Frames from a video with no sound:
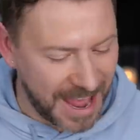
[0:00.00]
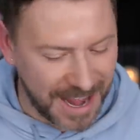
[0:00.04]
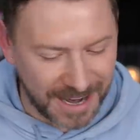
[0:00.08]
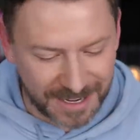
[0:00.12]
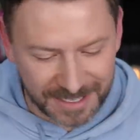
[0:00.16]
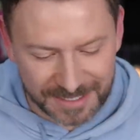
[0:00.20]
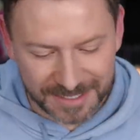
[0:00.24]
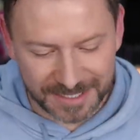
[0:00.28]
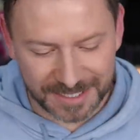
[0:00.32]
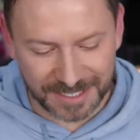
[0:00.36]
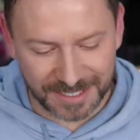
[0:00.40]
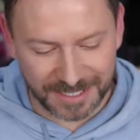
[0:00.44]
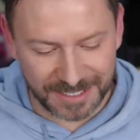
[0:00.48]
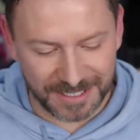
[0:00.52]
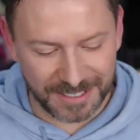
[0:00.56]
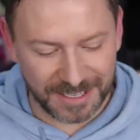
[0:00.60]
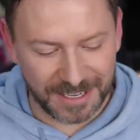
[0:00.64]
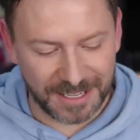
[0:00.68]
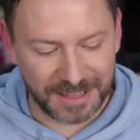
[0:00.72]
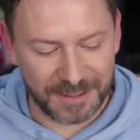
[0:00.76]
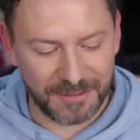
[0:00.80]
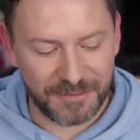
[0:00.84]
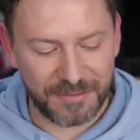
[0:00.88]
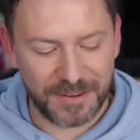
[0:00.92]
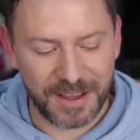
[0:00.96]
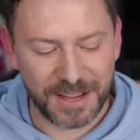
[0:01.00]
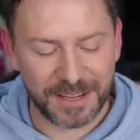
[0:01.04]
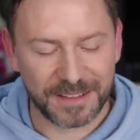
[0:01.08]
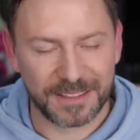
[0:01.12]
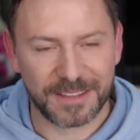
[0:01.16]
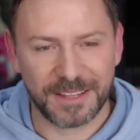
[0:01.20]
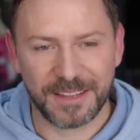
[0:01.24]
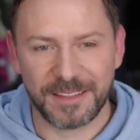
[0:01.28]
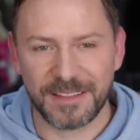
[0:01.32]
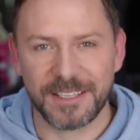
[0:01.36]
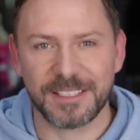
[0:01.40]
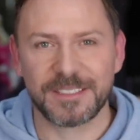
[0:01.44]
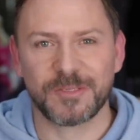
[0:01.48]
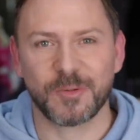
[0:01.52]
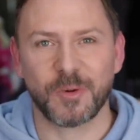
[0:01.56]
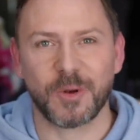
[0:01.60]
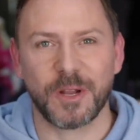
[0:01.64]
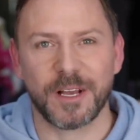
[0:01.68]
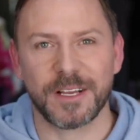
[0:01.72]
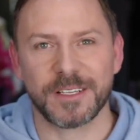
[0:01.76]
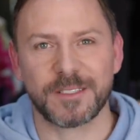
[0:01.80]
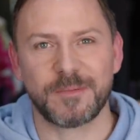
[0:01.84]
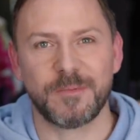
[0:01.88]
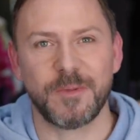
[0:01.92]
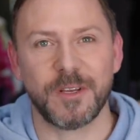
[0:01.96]
excellent. And the fact that this will
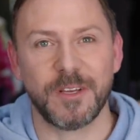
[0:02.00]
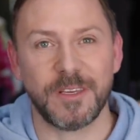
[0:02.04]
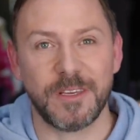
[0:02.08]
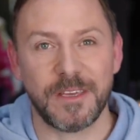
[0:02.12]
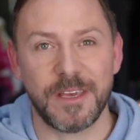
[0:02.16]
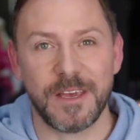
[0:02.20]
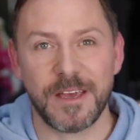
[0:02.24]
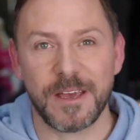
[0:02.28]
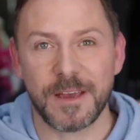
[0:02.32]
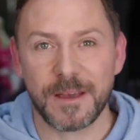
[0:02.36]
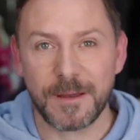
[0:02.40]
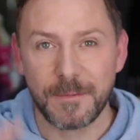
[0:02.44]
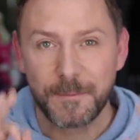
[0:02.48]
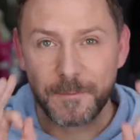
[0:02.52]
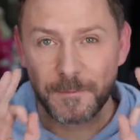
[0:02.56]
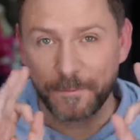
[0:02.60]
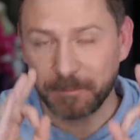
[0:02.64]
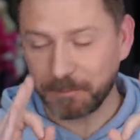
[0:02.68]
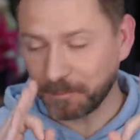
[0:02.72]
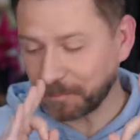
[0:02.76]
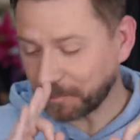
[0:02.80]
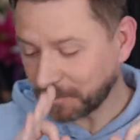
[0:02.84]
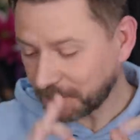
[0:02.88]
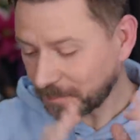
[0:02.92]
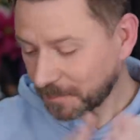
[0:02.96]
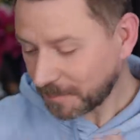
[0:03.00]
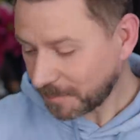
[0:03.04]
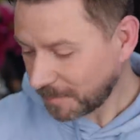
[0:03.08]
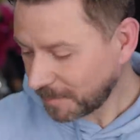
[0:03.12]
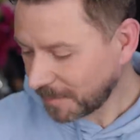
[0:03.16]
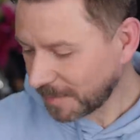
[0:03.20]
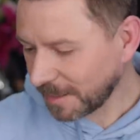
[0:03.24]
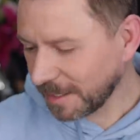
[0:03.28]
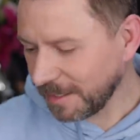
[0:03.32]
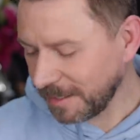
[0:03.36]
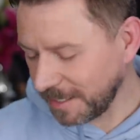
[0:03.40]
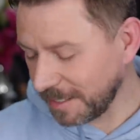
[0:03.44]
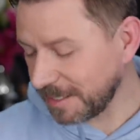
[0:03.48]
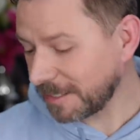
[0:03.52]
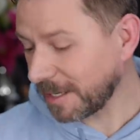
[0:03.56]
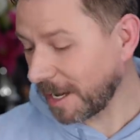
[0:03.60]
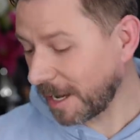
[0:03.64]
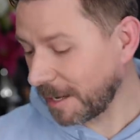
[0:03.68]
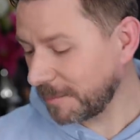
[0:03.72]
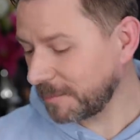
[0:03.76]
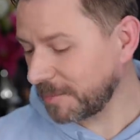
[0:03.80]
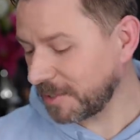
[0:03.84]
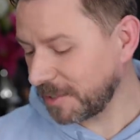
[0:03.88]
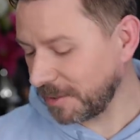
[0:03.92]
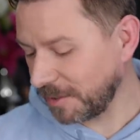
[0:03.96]
last me a year is
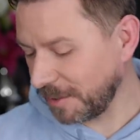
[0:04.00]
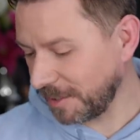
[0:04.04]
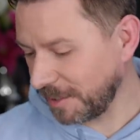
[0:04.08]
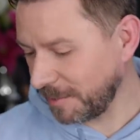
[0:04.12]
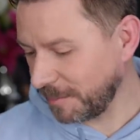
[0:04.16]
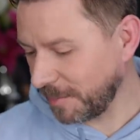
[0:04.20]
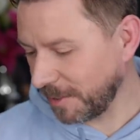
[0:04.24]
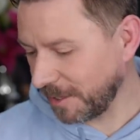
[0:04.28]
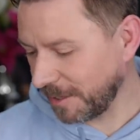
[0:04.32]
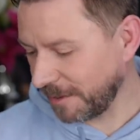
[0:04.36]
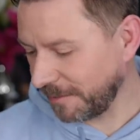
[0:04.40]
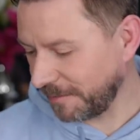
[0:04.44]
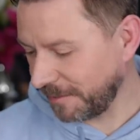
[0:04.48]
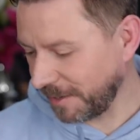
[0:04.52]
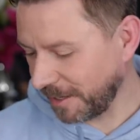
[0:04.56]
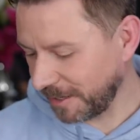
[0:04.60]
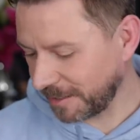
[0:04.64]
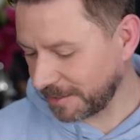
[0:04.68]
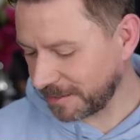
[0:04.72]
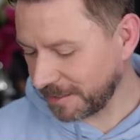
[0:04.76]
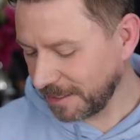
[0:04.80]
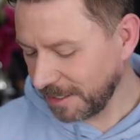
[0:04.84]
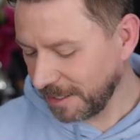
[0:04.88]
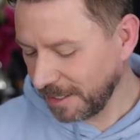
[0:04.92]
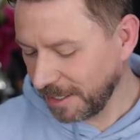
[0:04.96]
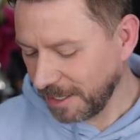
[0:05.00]
absolutely perfect.